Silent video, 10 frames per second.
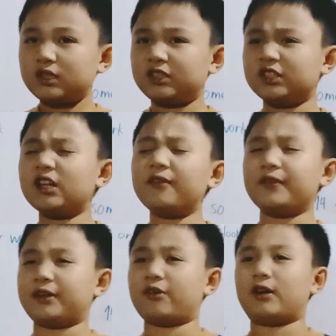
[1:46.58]
stuff
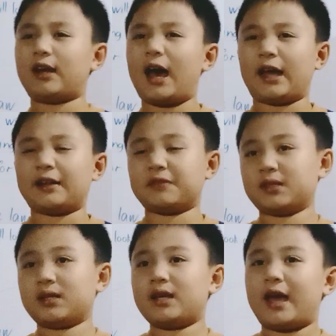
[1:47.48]
in our
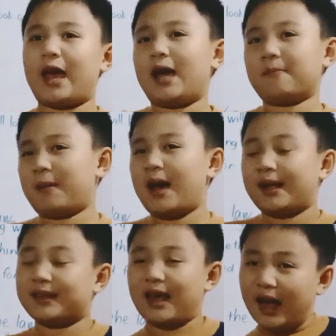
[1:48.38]
lives. And
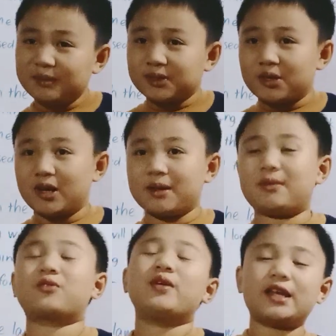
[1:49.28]
math, I'm sorry,
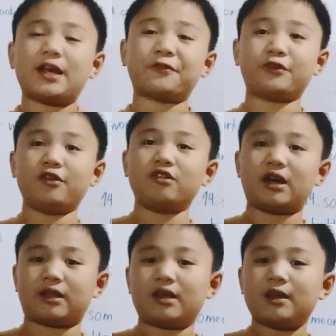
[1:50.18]
but we have to look
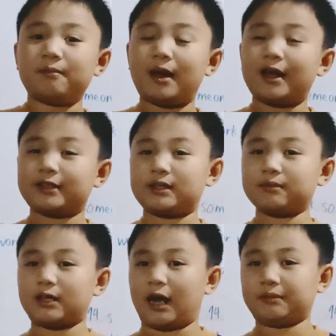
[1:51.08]
at math
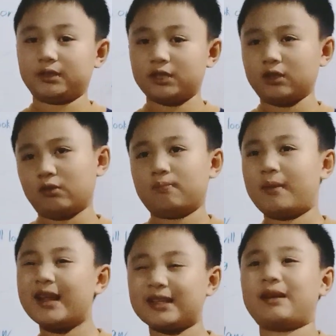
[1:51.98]
sometimes too.
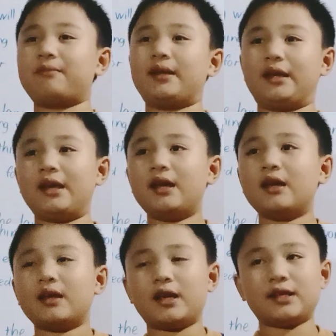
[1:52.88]
Math can be
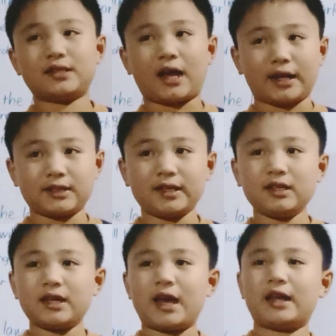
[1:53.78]
exciting,
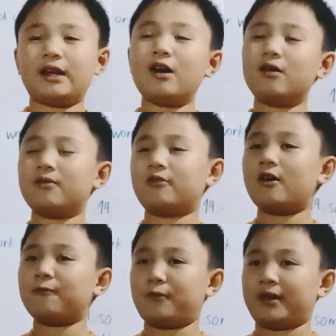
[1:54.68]
and
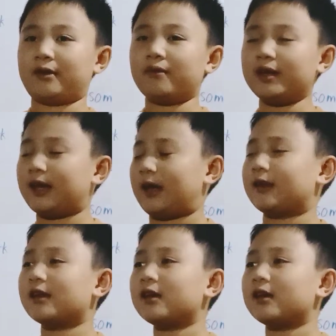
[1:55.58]
hopefully we can